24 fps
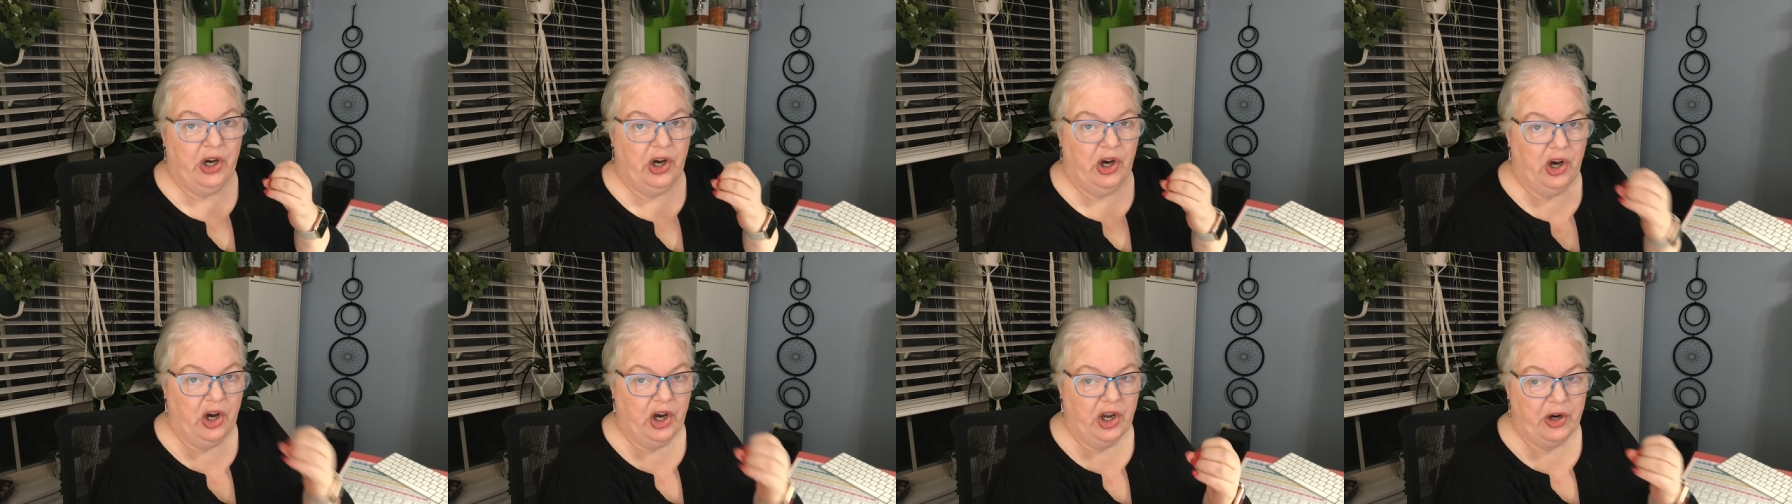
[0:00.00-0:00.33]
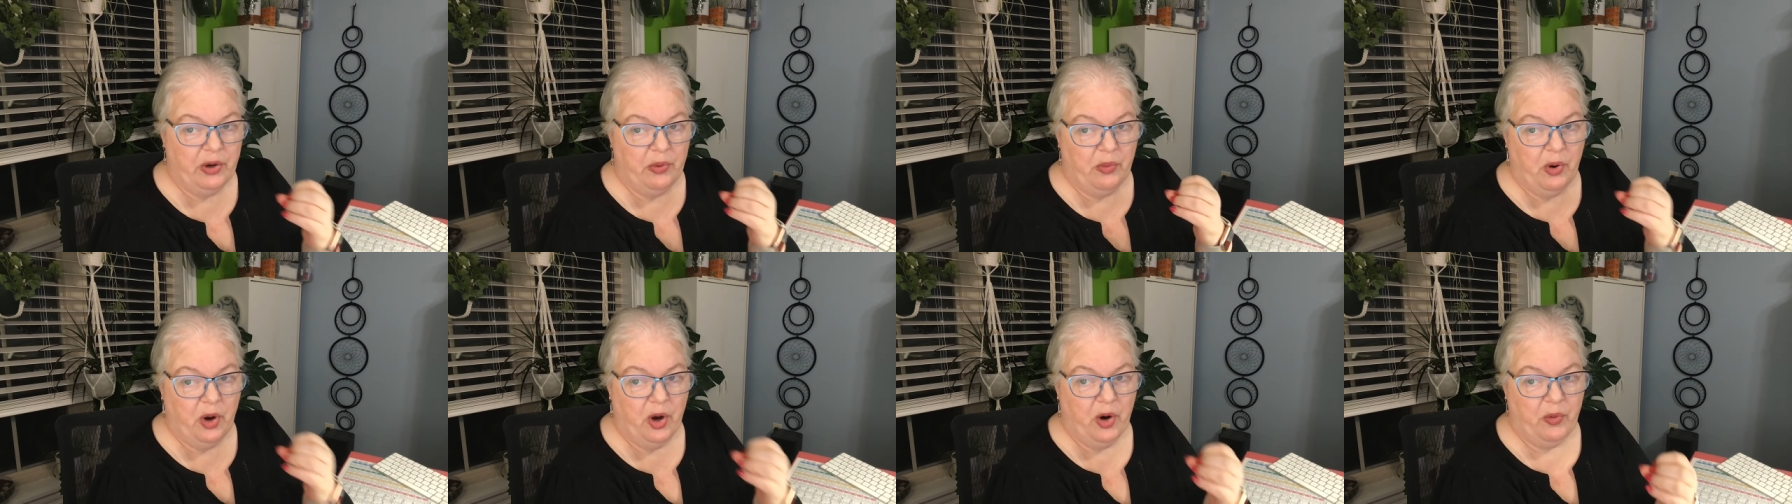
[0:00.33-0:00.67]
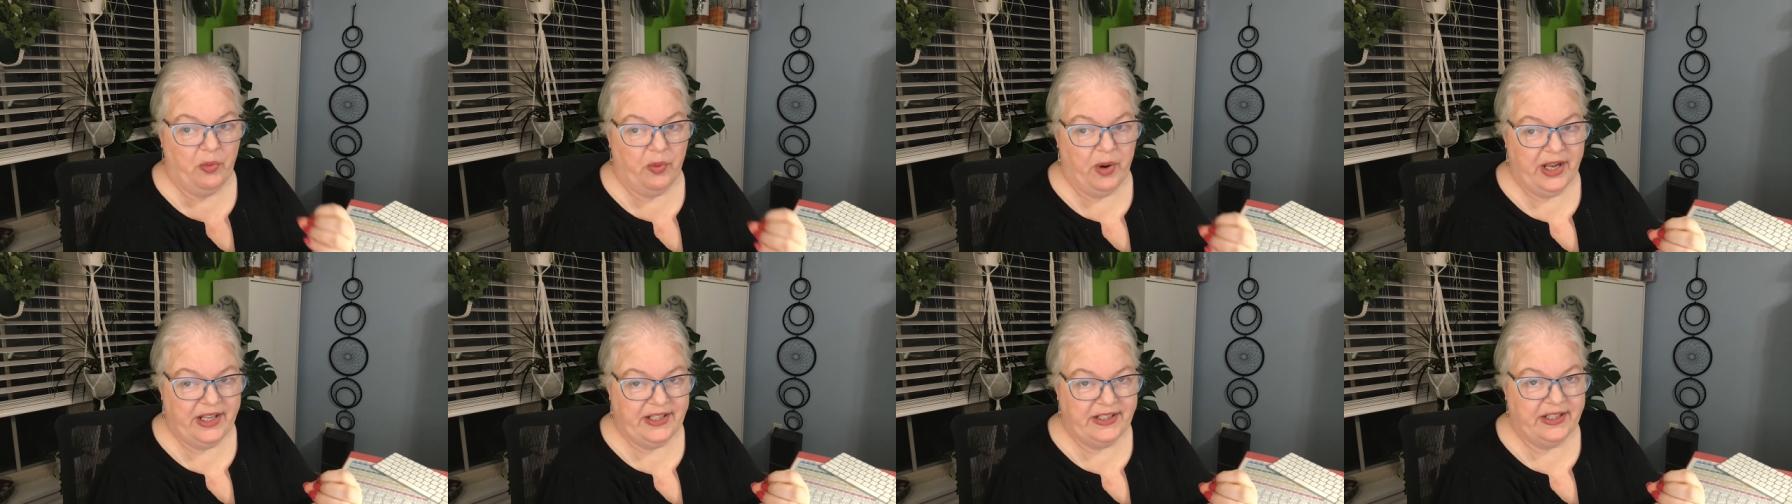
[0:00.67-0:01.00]
Ottawa
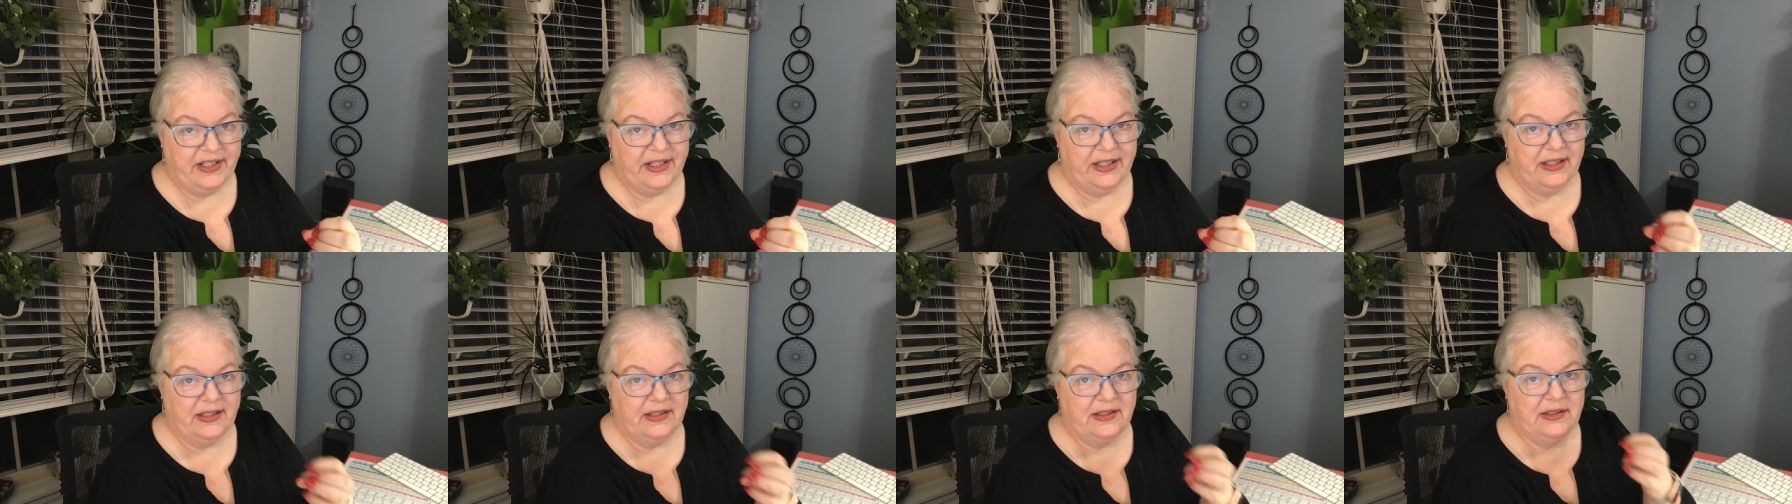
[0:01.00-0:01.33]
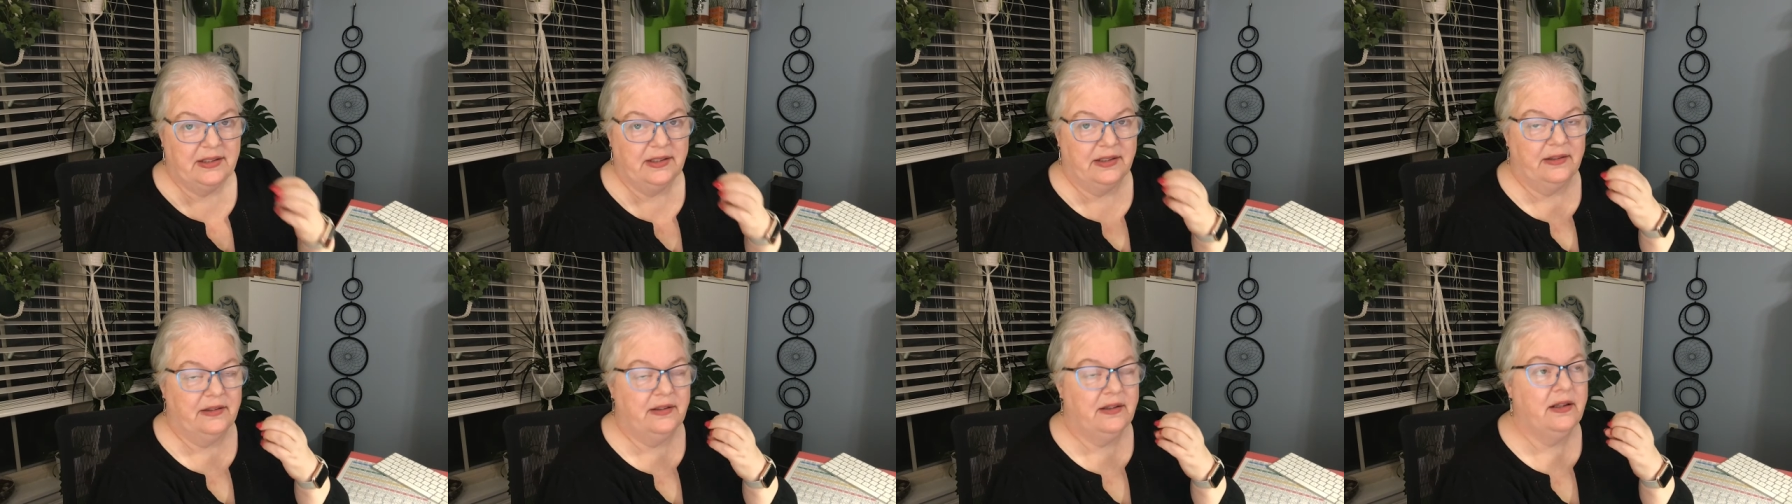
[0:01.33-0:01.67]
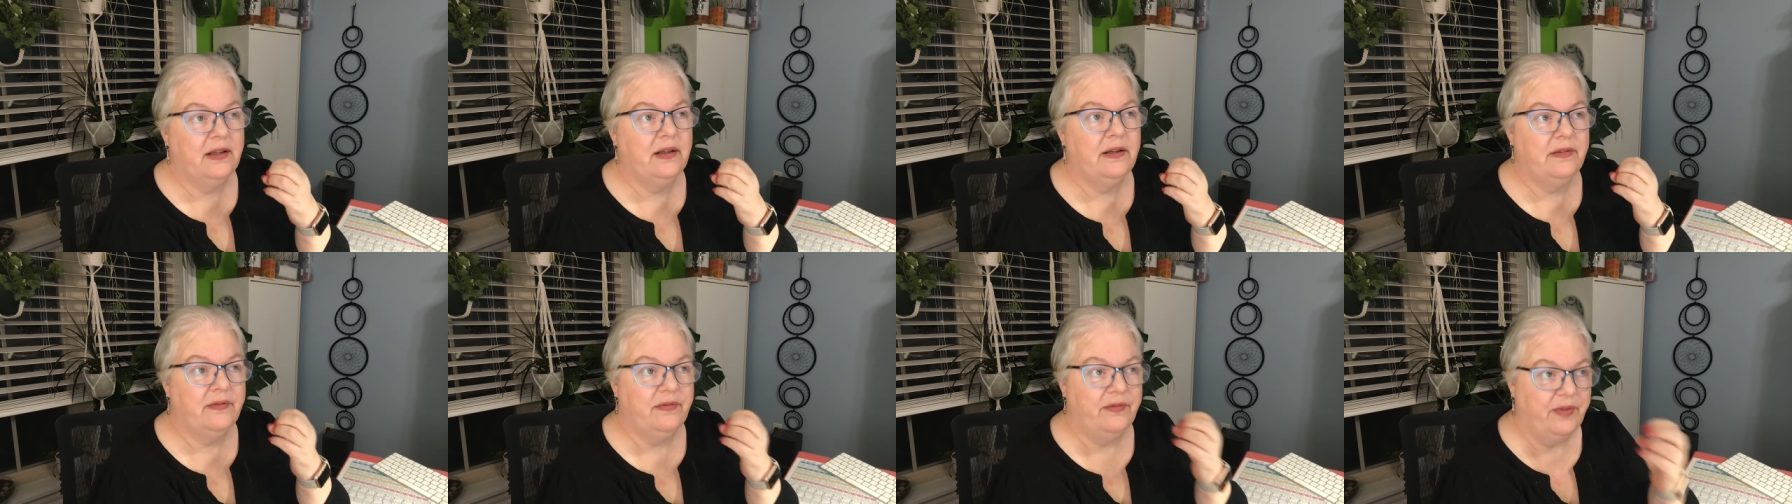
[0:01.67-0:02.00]
residents and
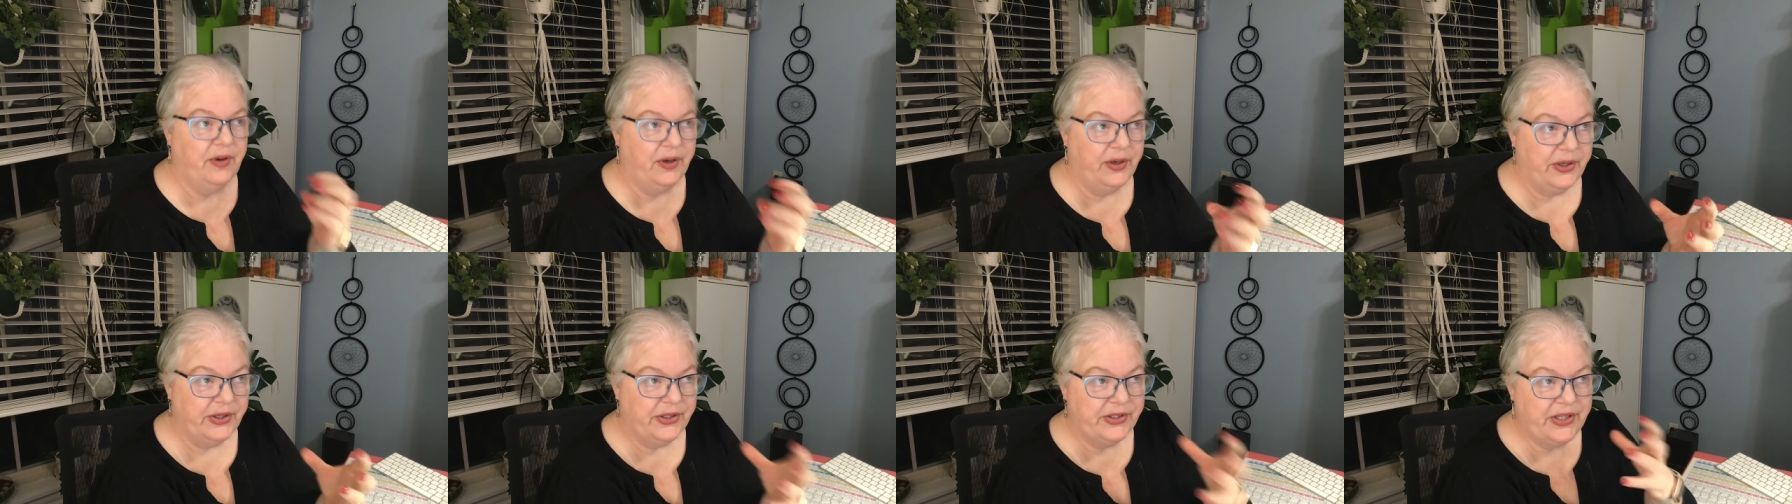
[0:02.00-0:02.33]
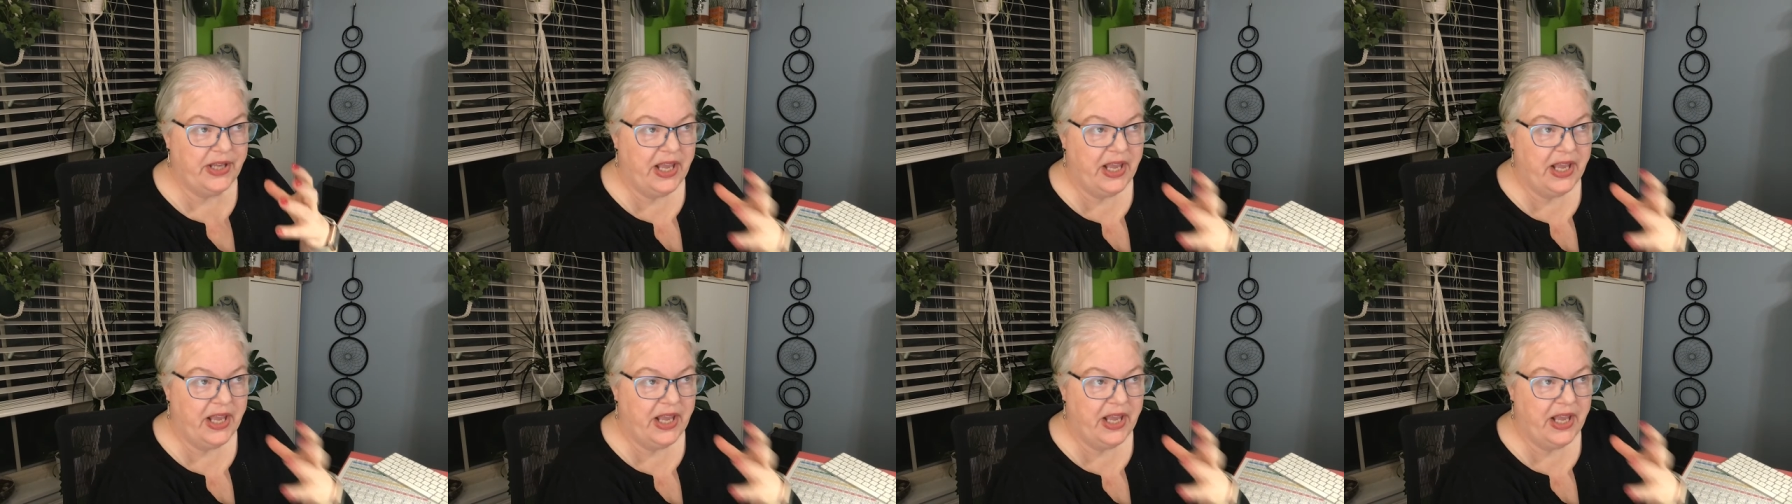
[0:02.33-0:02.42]
various